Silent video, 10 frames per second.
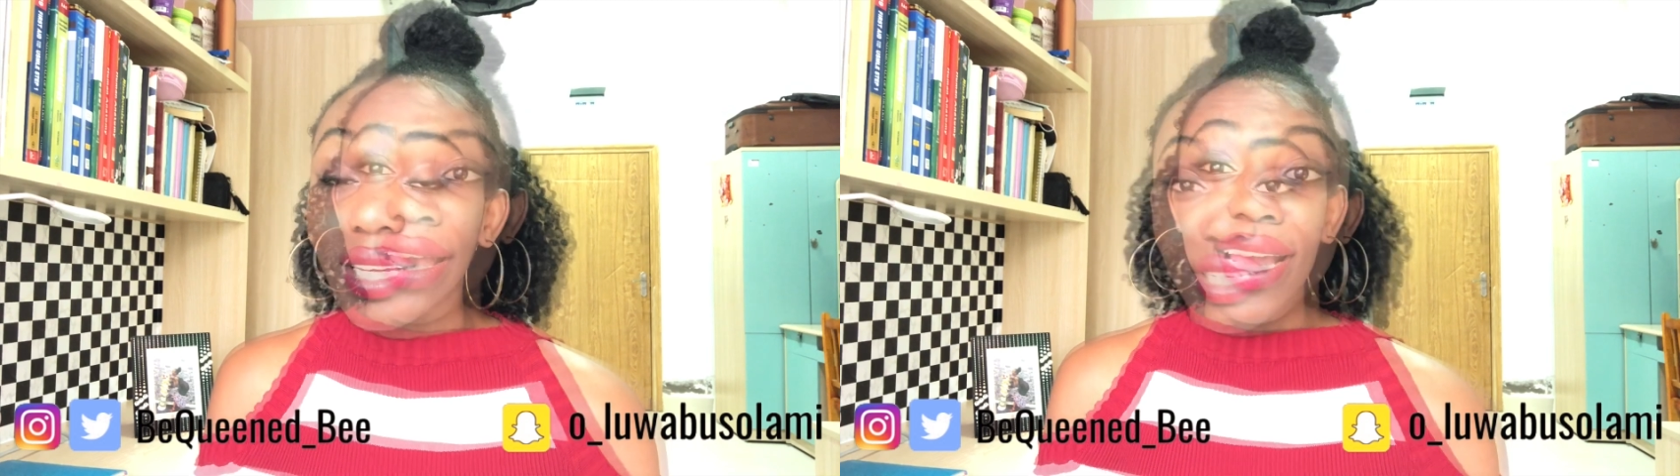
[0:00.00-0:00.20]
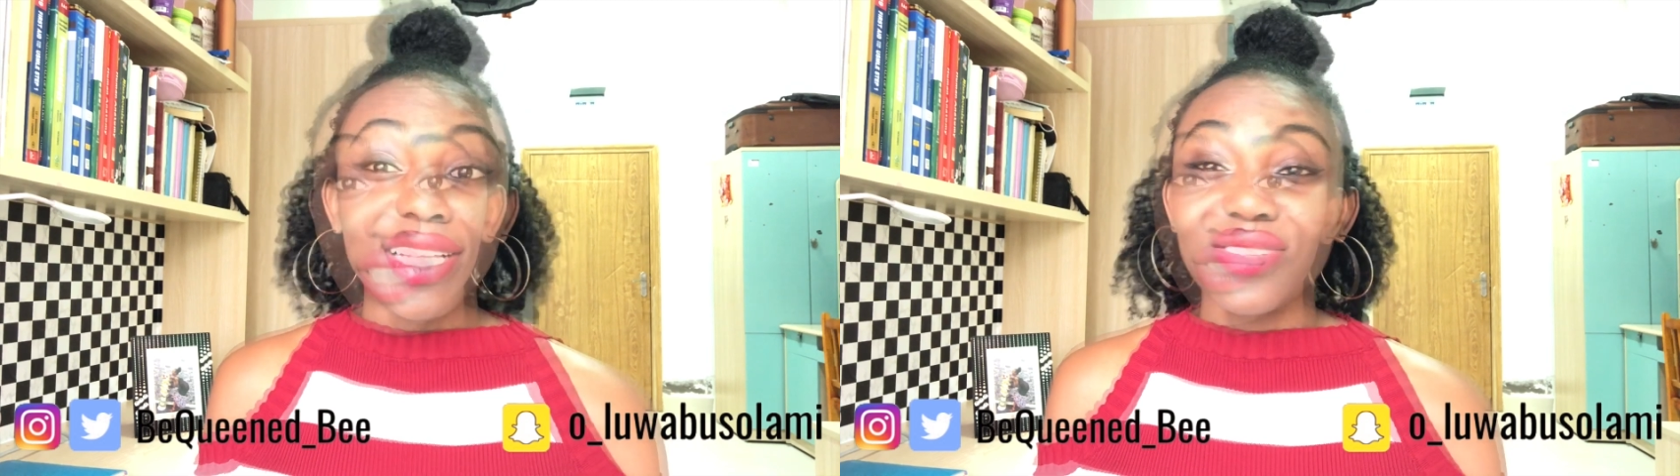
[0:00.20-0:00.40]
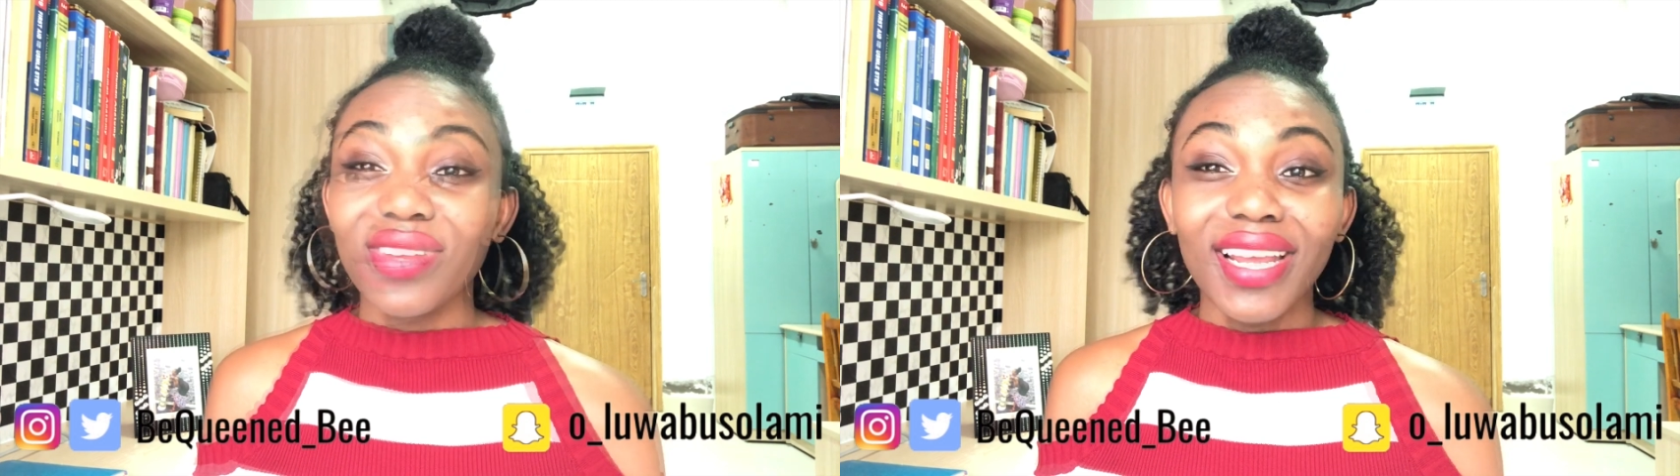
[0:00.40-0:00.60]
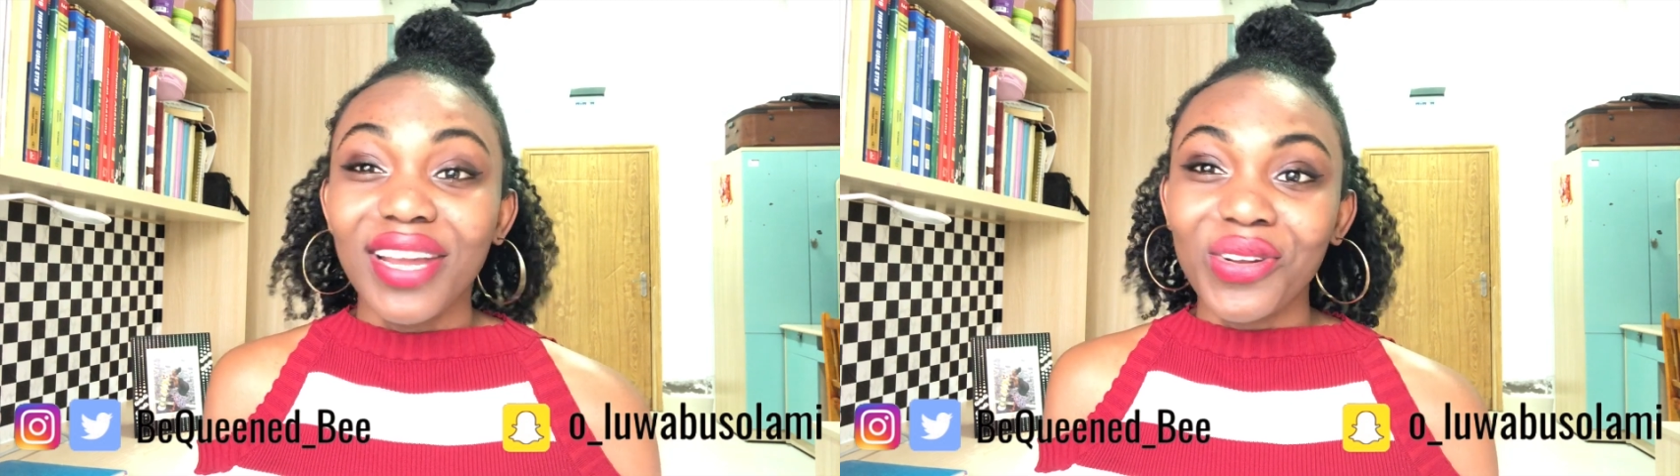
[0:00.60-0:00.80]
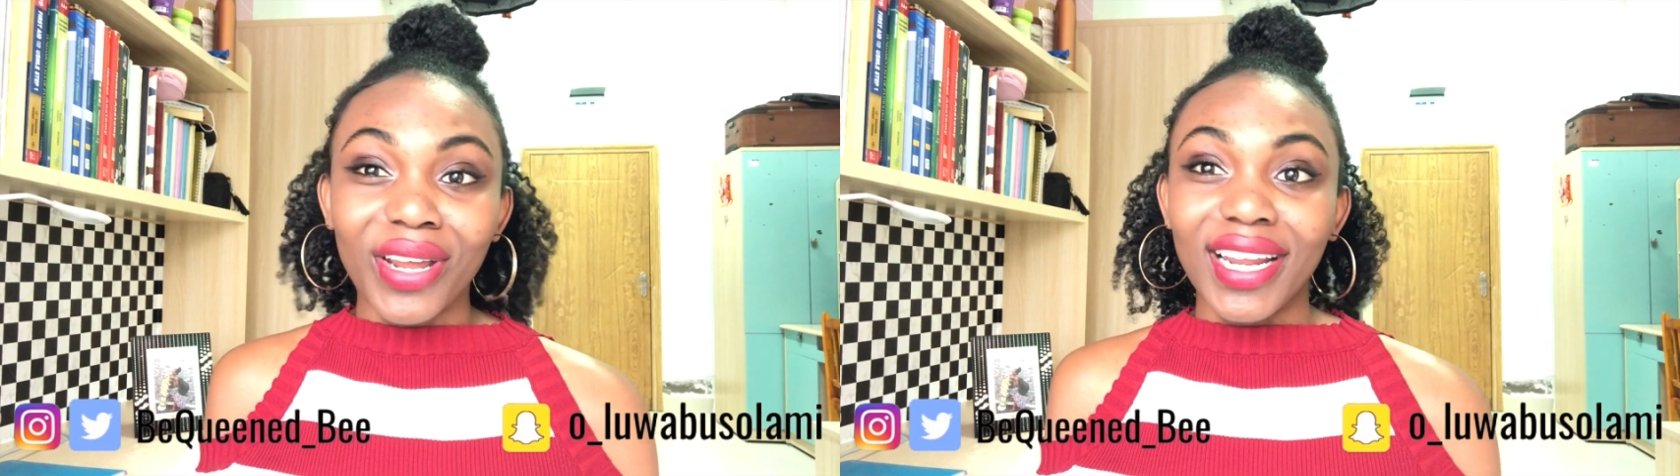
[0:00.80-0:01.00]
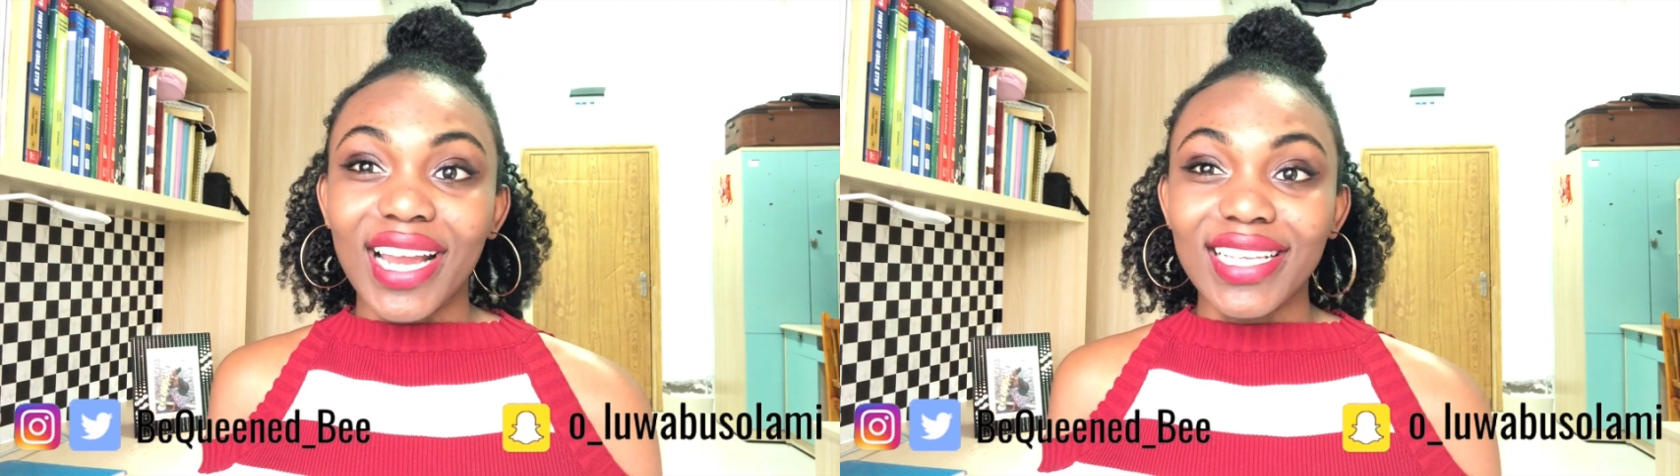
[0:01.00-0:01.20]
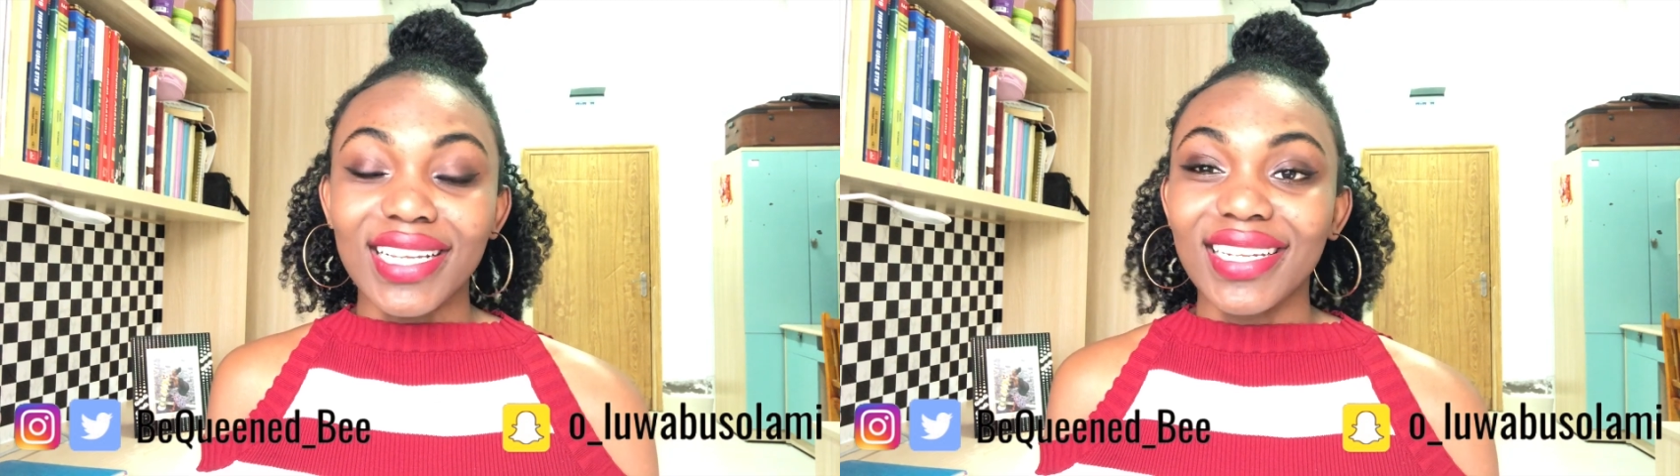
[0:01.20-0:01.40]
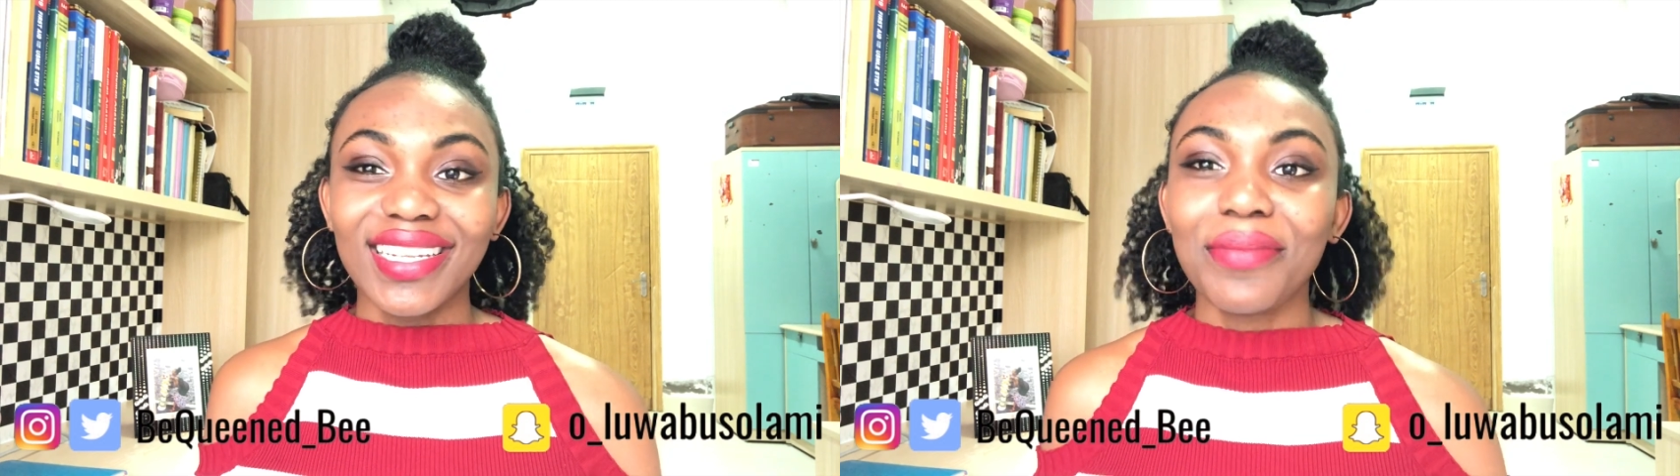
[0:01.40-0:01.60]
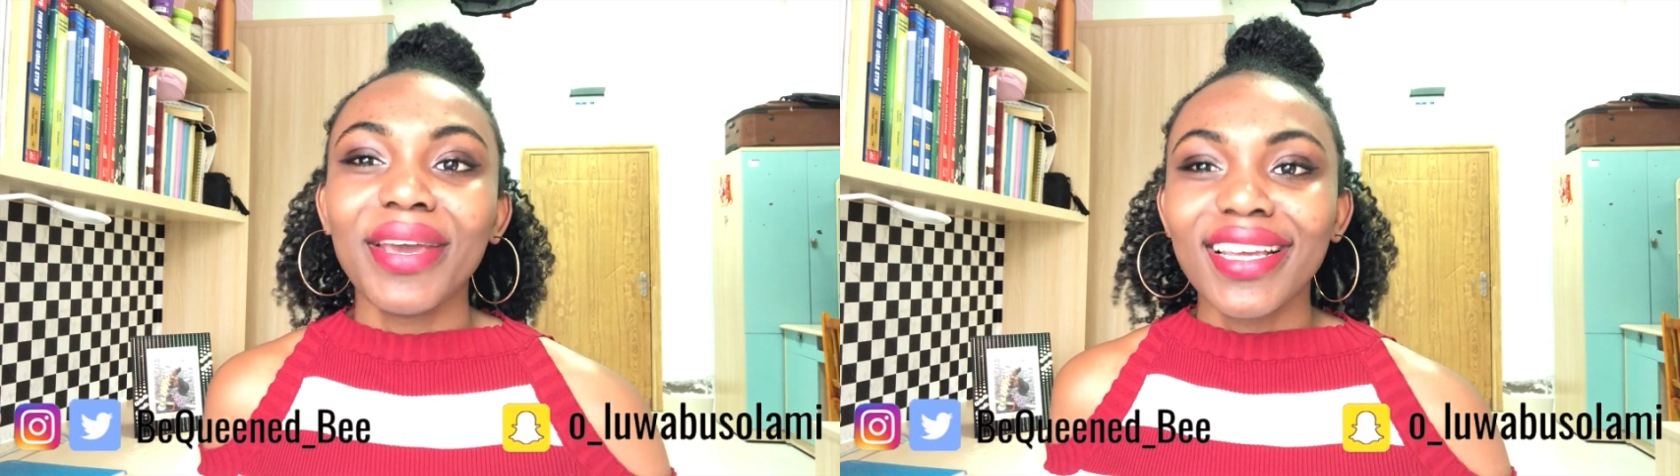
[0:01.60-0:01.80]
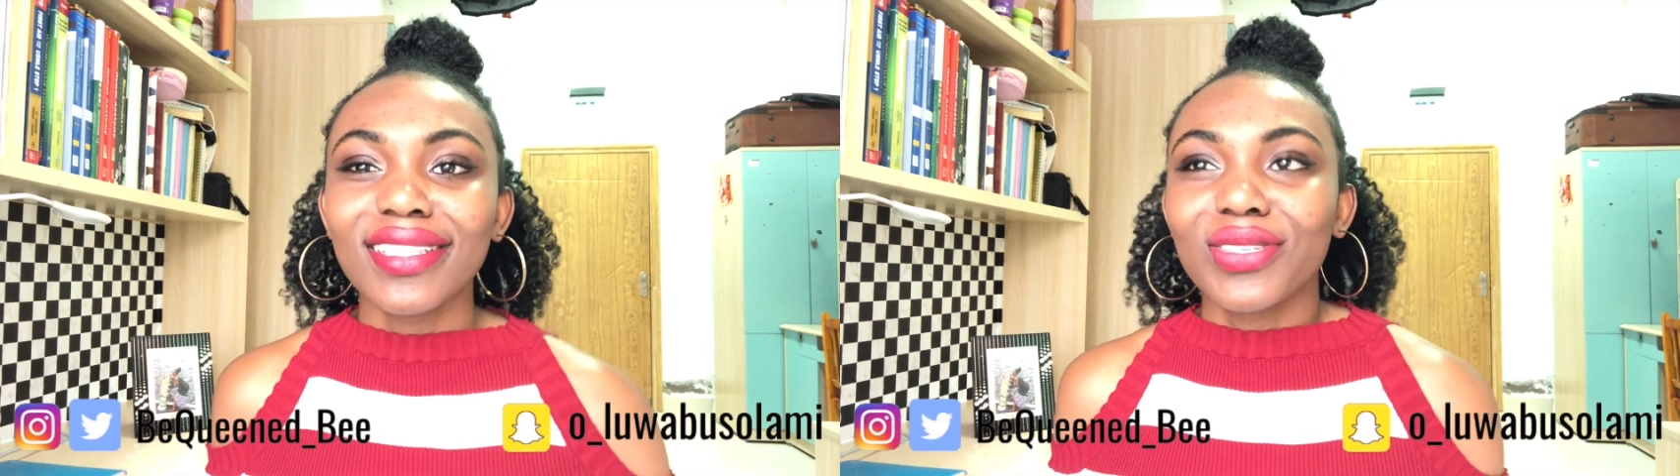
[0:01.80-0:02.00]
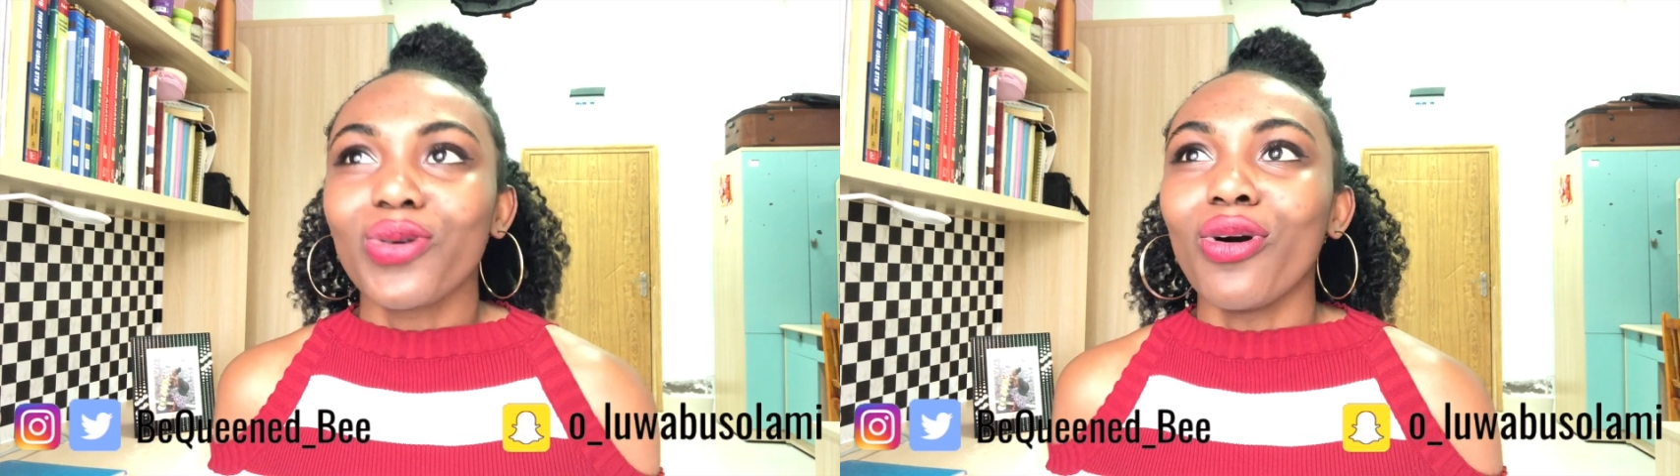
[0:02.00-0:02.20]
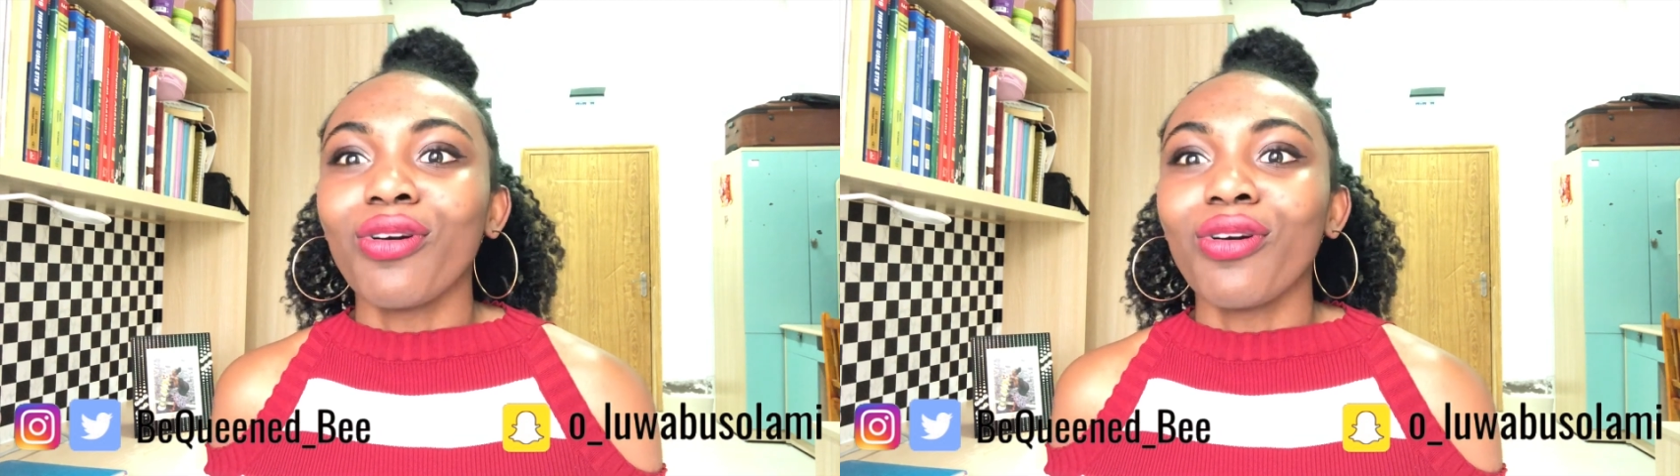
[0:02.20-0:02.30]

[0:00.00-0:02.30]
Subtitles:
It's really annoying, guys, and they make it so